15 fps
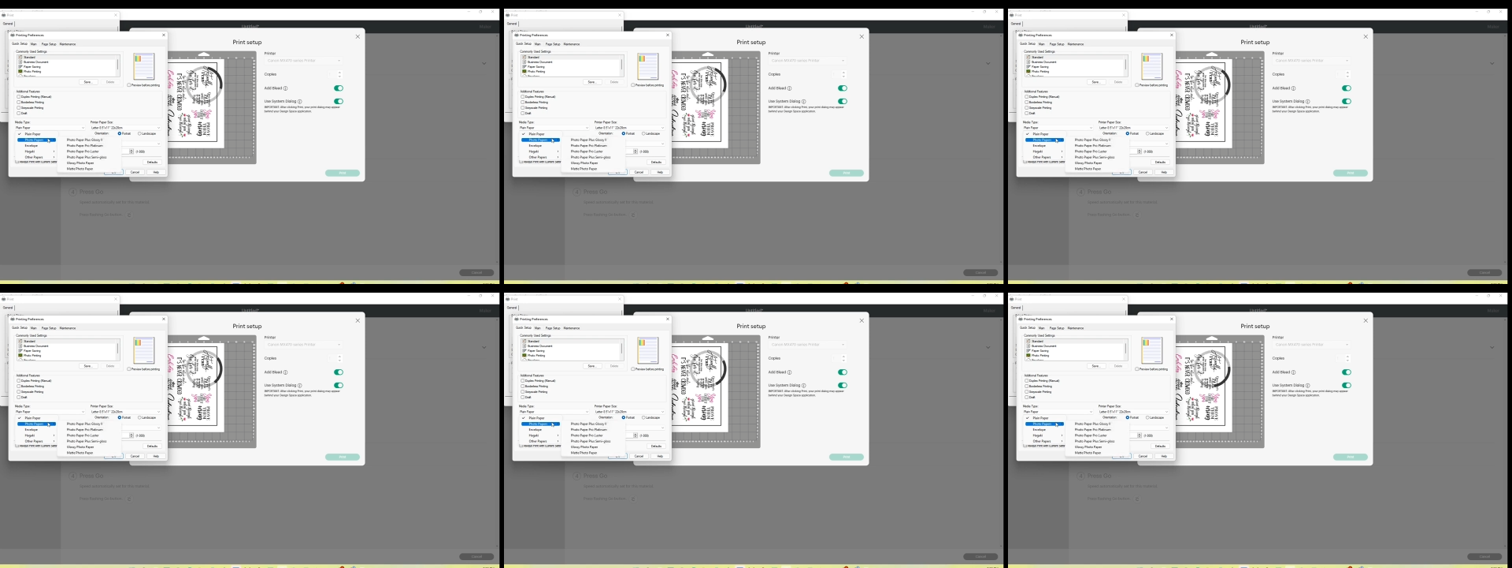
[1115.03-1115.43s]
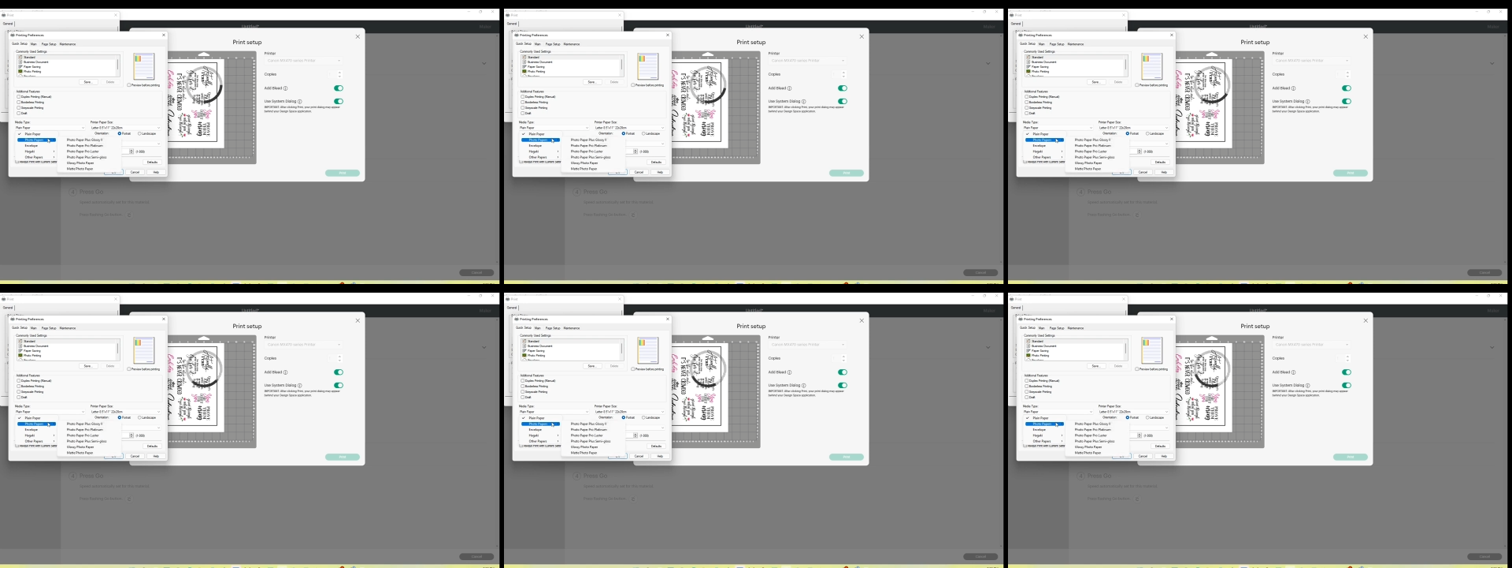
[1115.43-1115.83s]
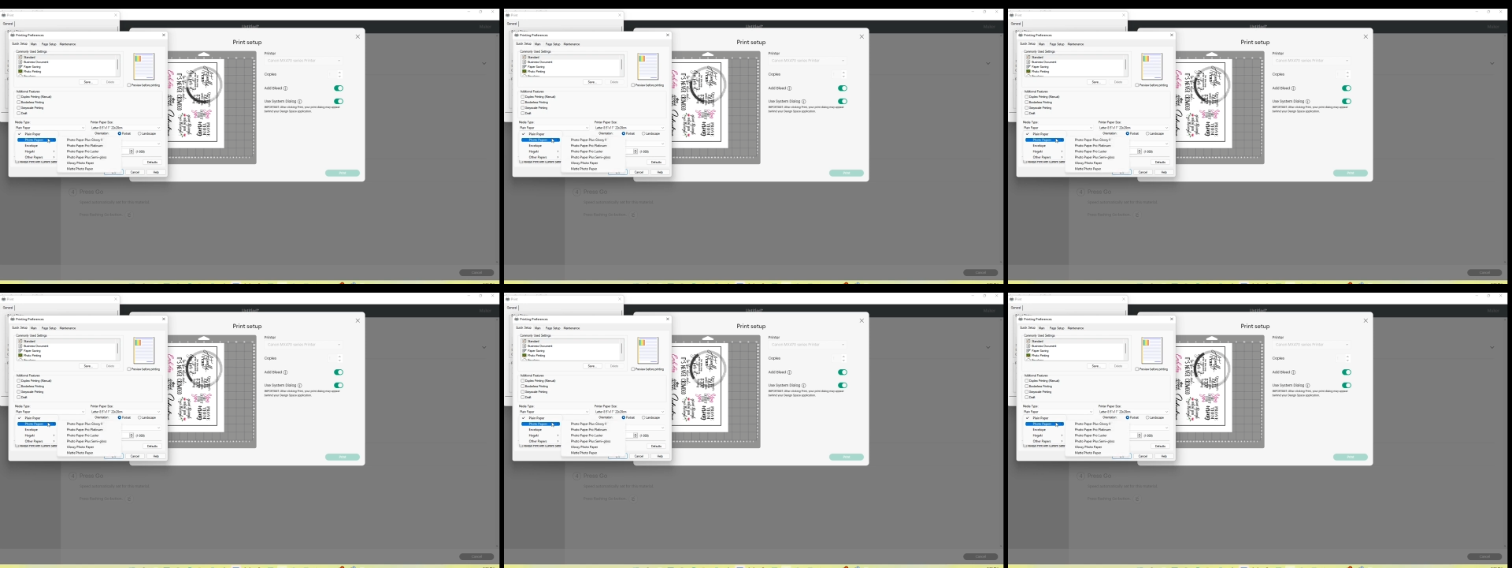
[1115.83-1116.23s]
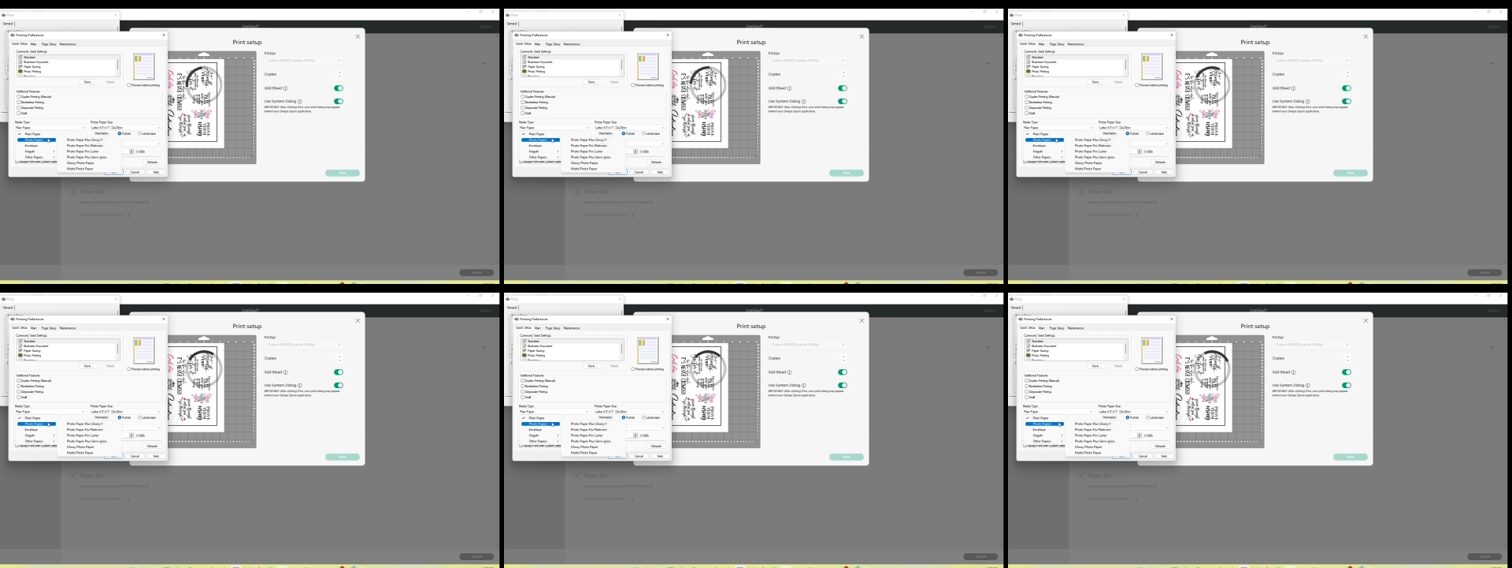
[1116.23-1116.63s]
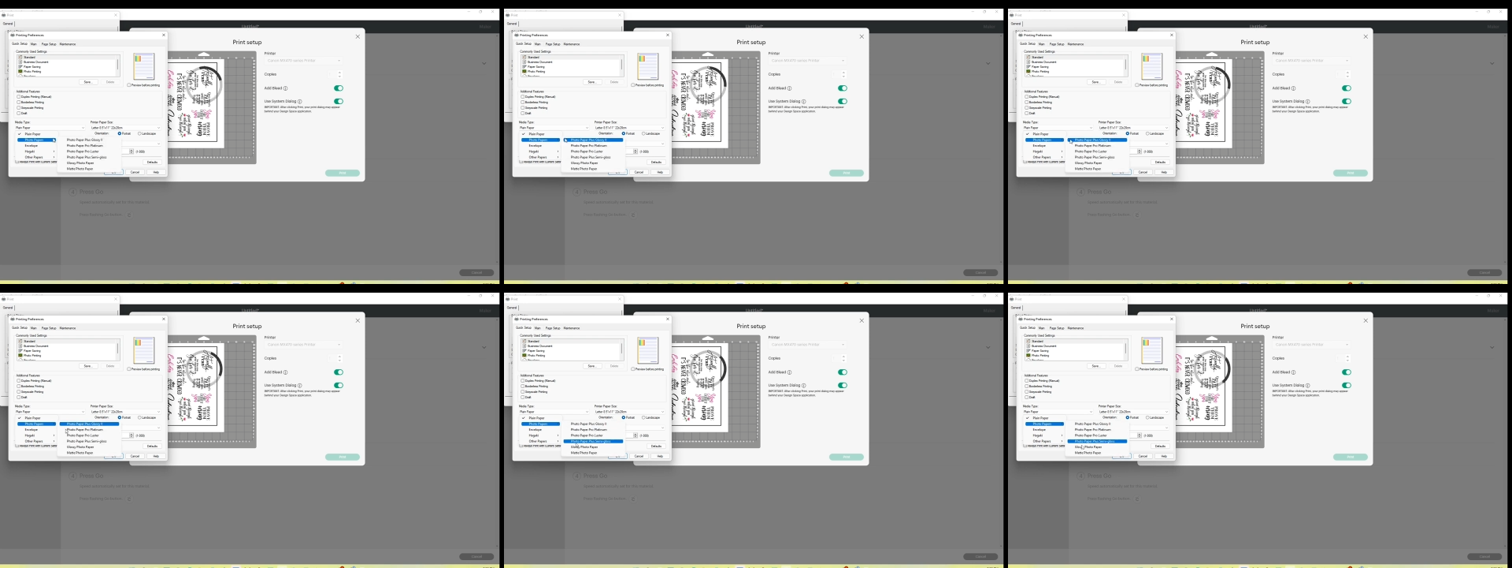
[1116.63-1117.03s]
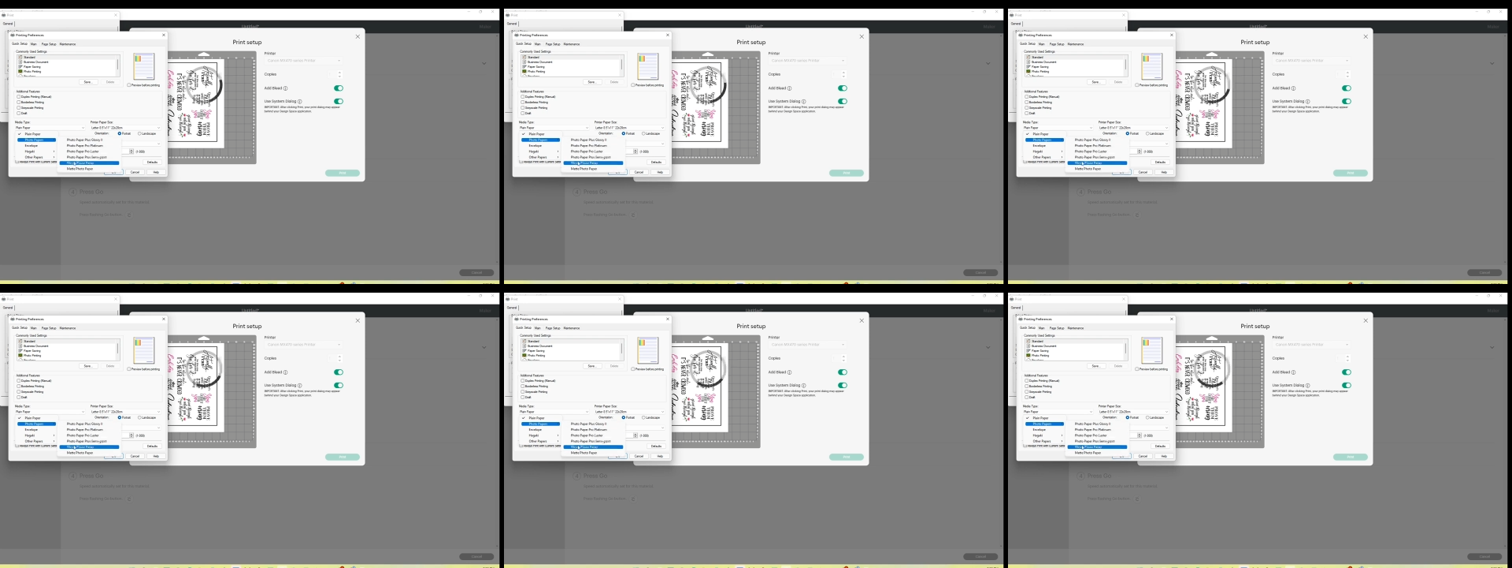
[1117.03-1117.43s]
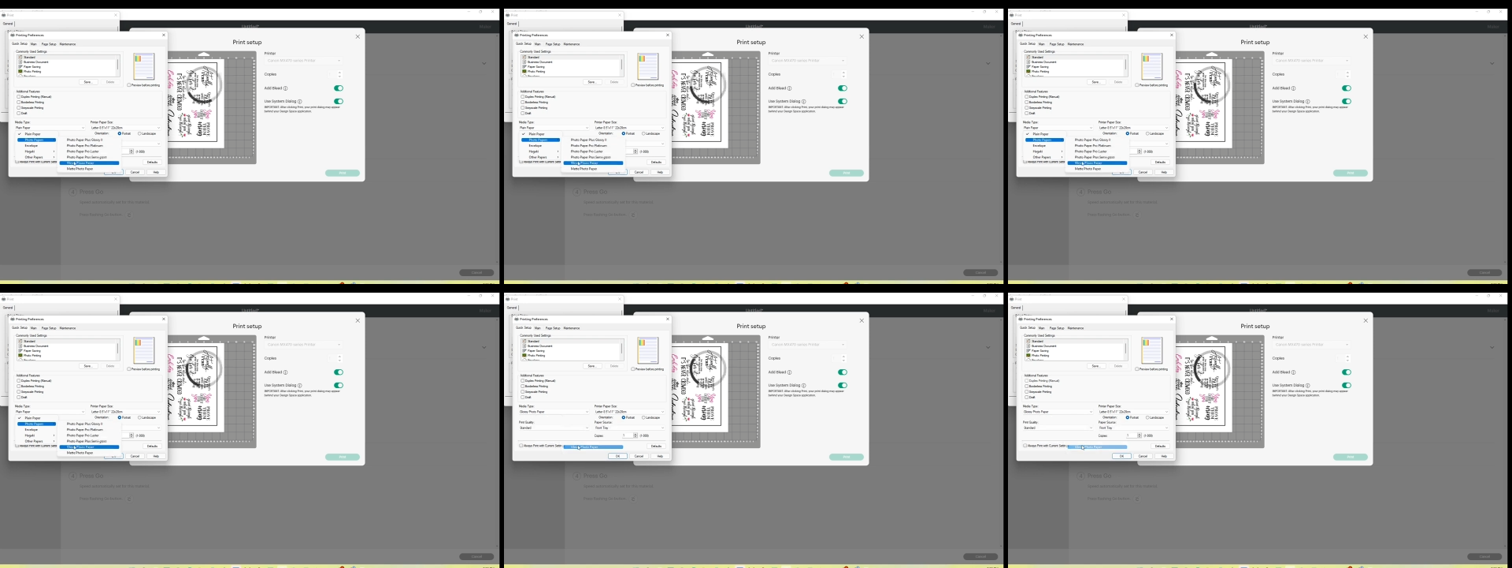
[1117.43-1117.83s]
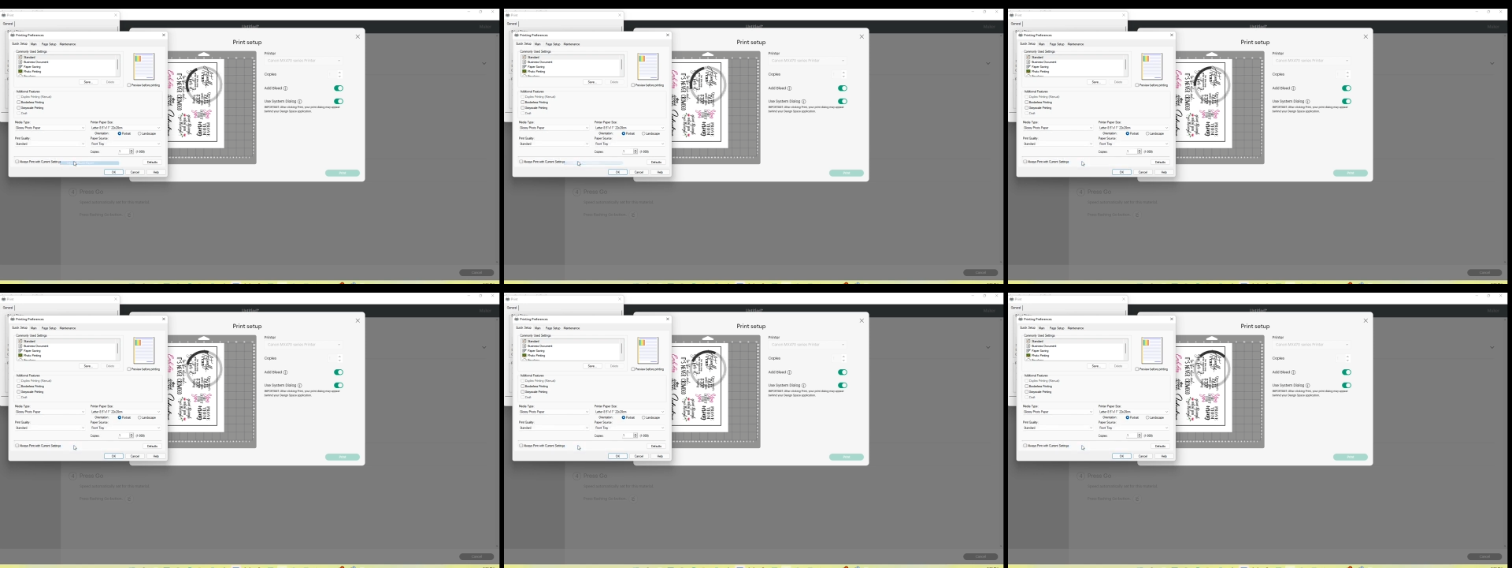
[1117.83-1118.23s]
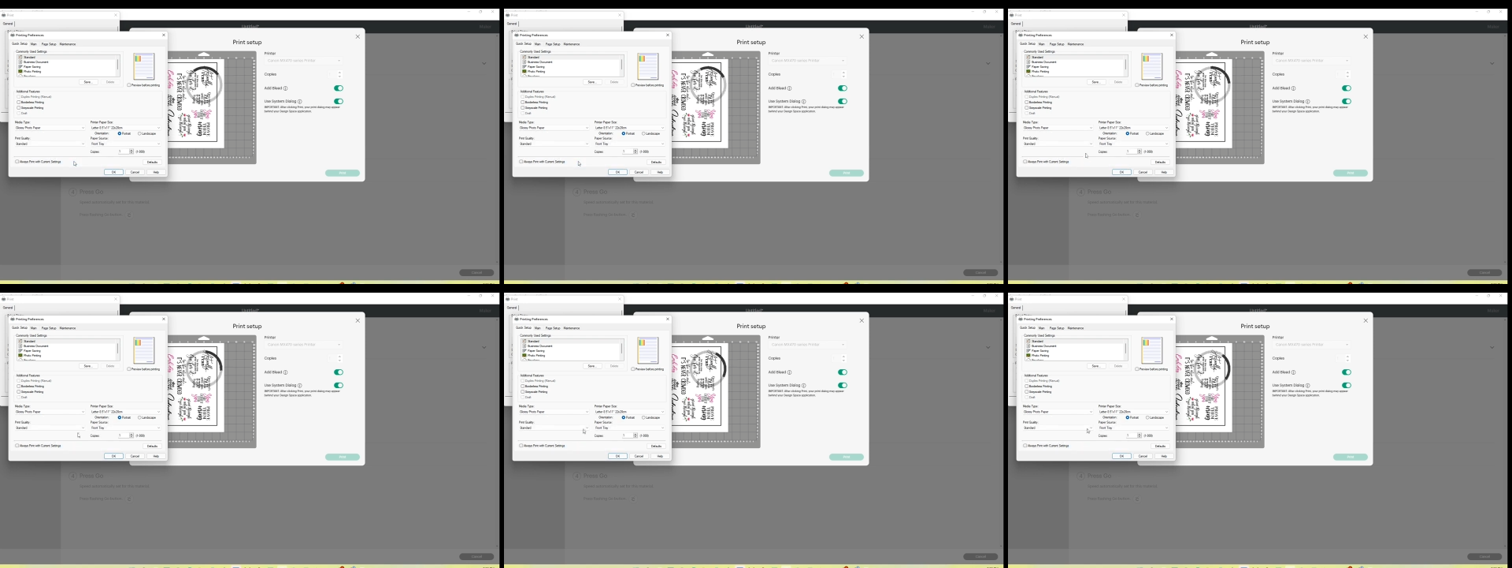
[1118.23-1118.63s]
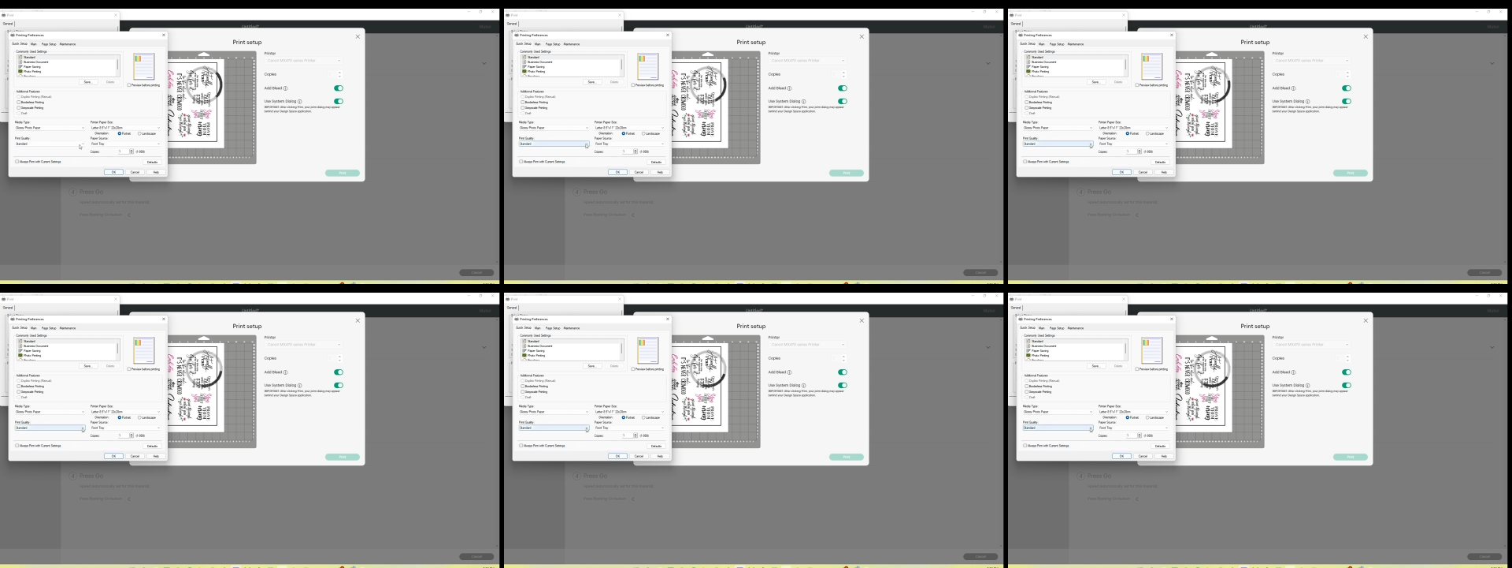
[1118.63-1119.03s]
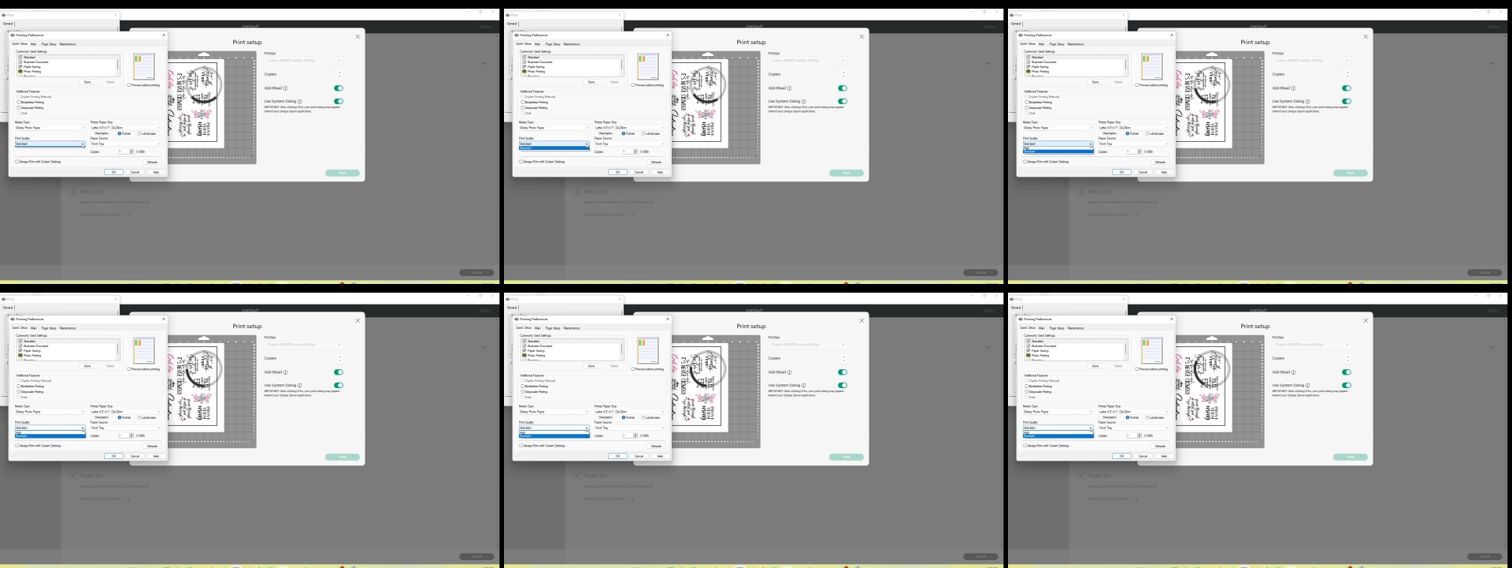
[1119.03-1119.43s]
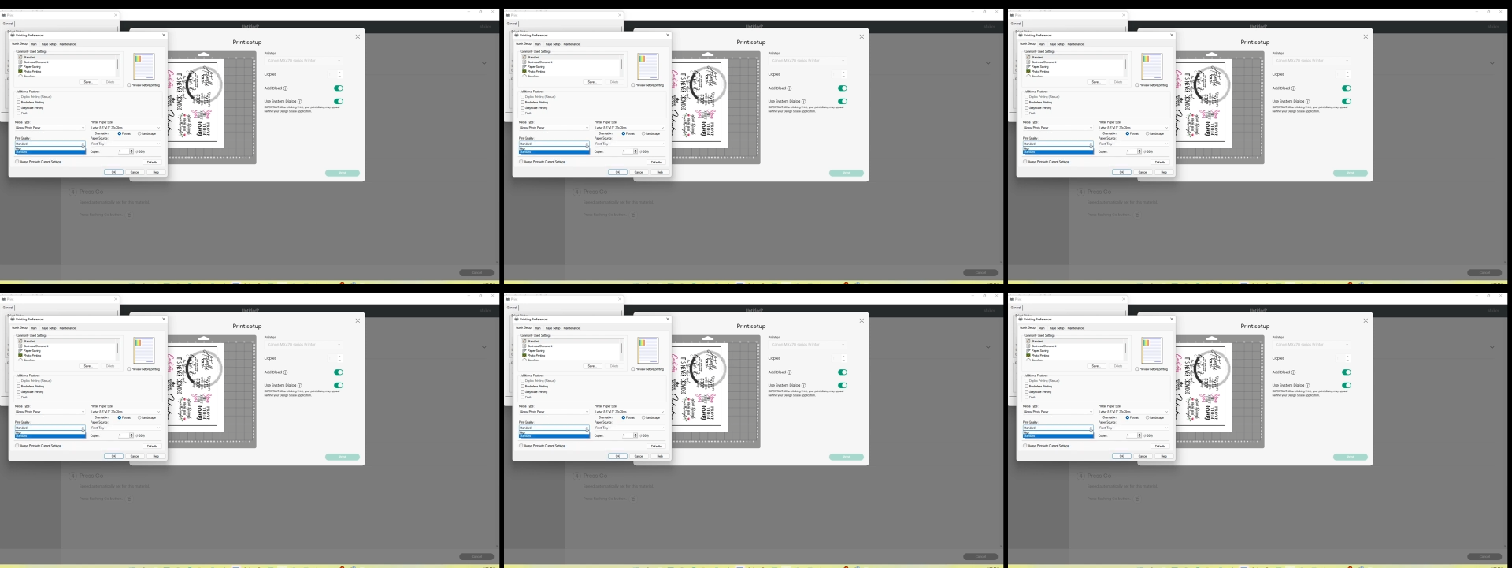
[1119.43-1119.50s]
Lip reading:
Nobody's mouth can be seen.